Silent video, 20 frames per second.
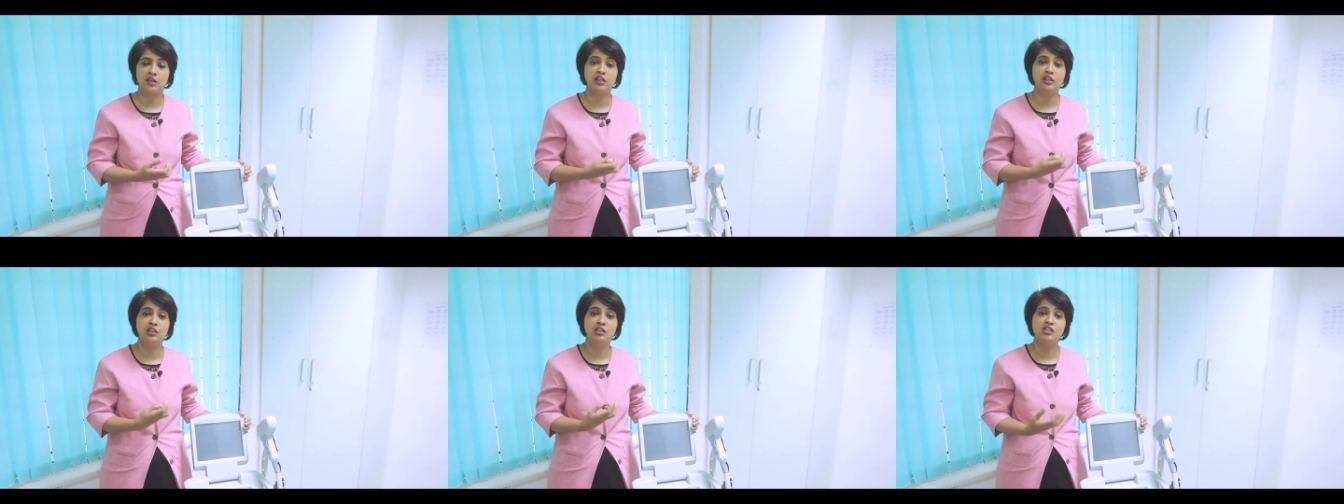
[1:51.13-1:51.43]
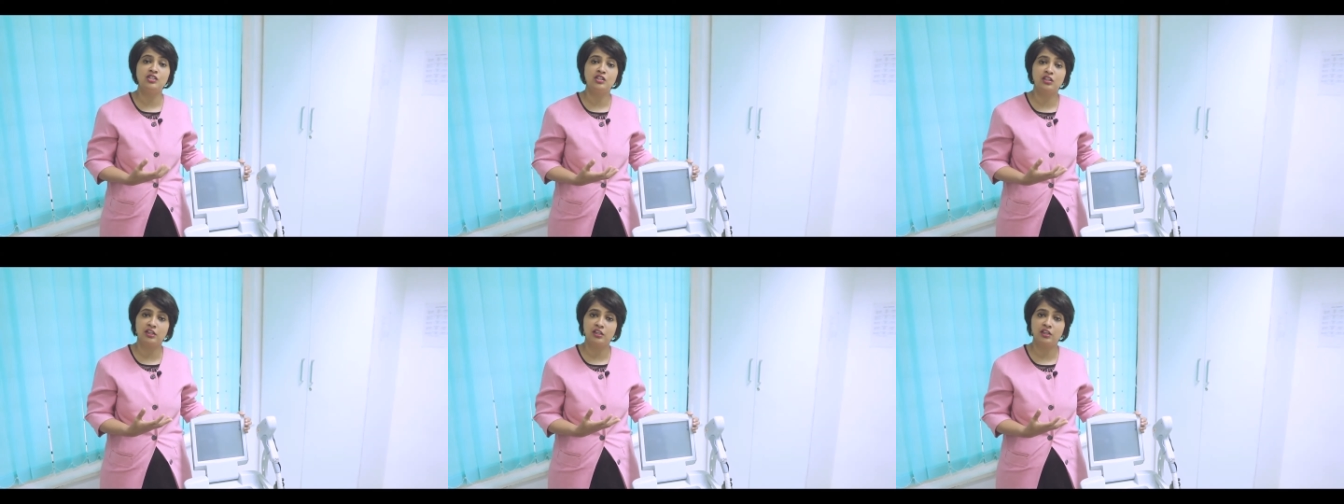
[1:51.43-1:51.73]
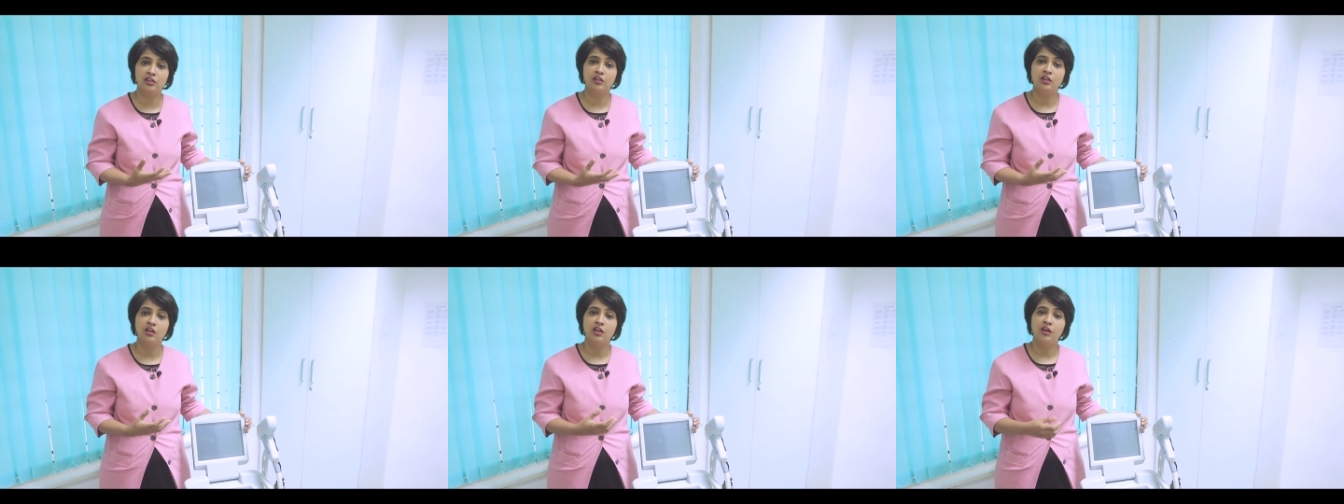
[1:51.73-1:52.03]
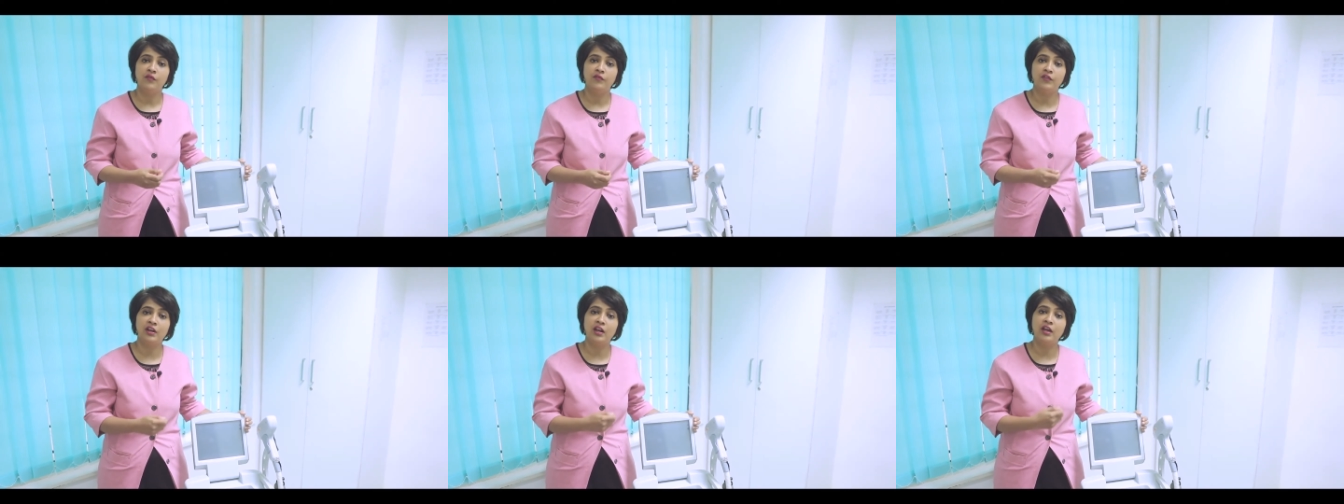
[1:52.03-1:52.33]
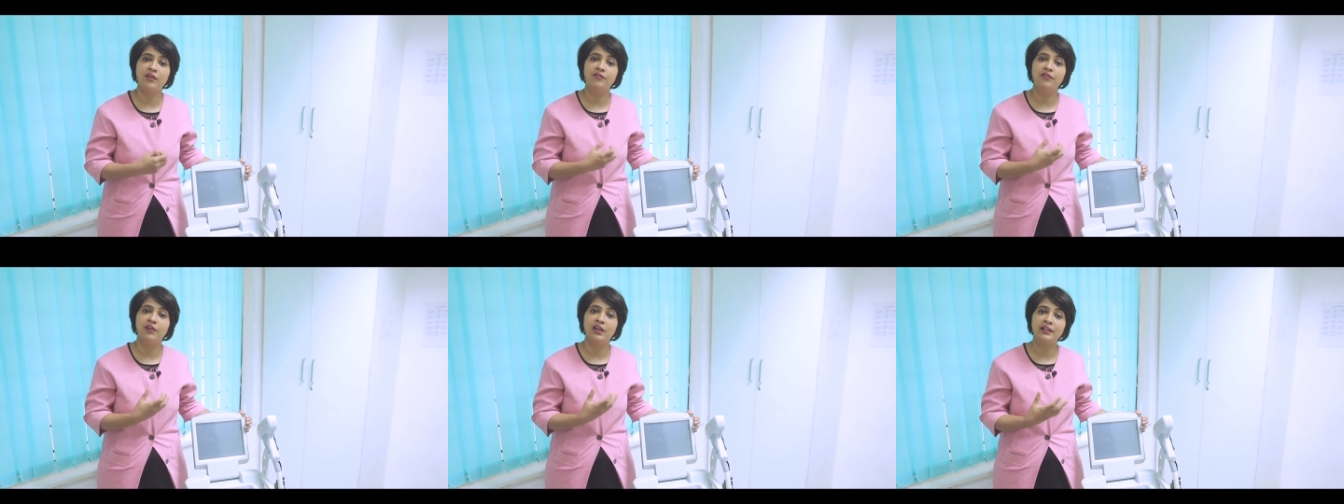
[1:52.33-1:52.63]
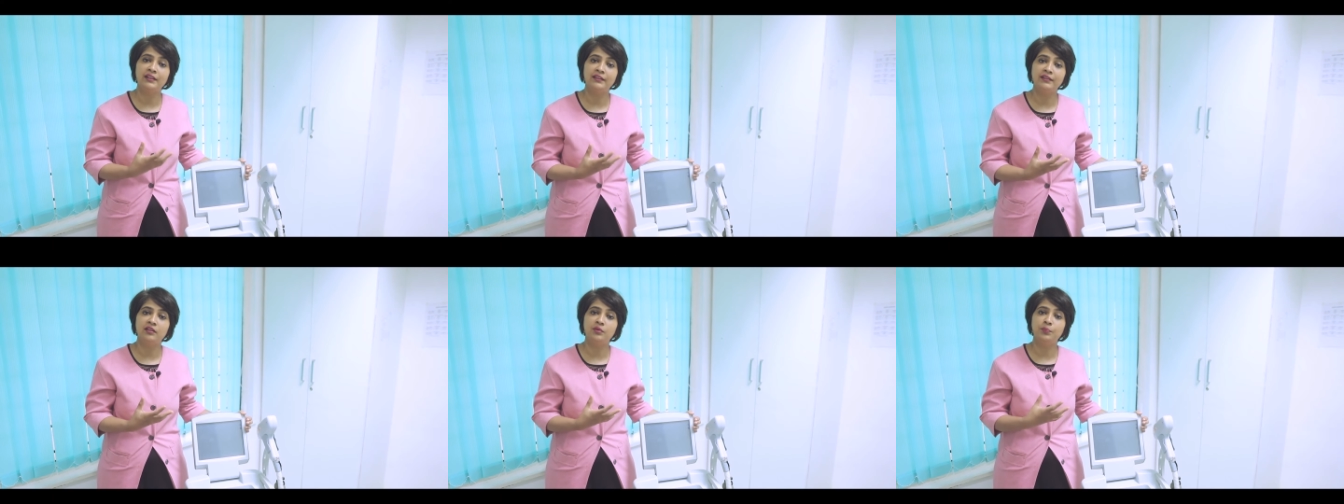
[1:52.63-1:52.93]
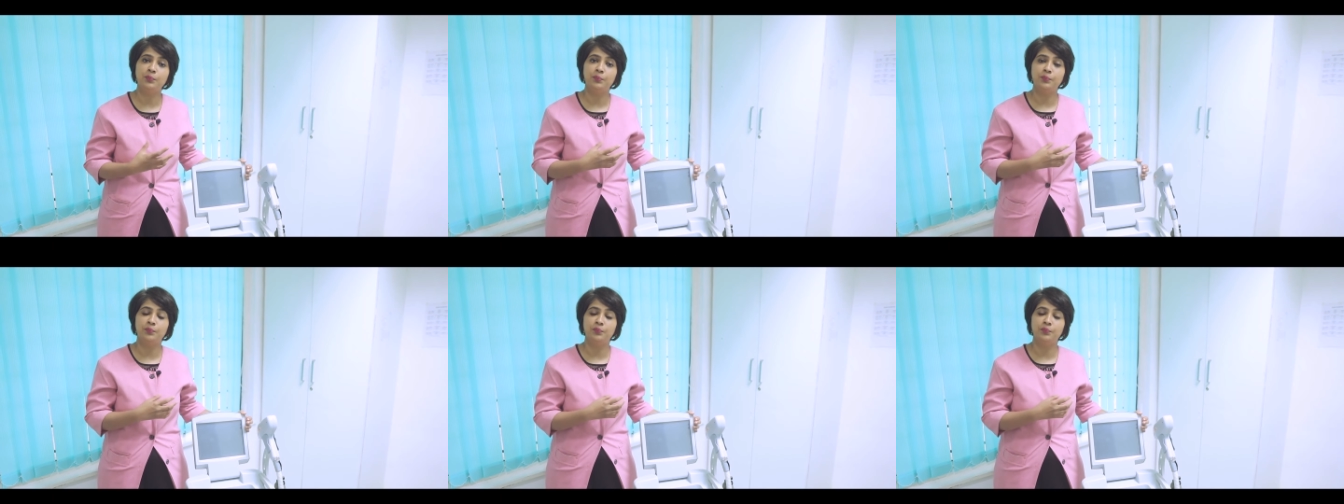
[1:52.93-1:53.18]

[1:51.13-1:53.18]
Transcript: Initially, when I felt the